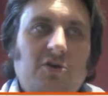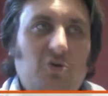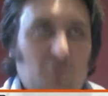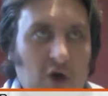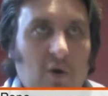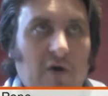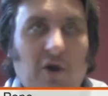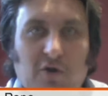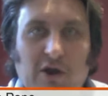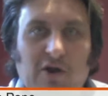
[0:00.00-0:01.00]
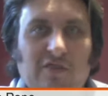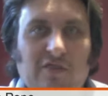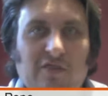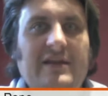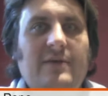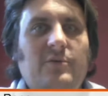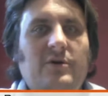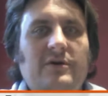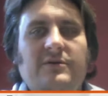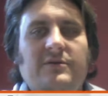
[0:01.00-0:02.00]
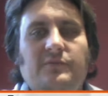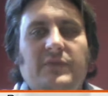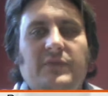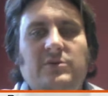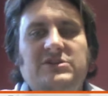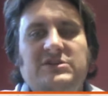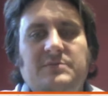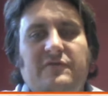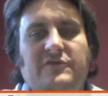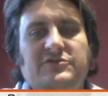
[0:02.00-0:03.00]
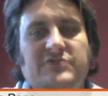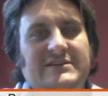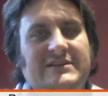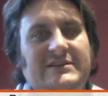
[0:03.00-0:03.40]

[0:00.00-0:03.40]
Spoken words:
are only on that network, which is a bit frustrating.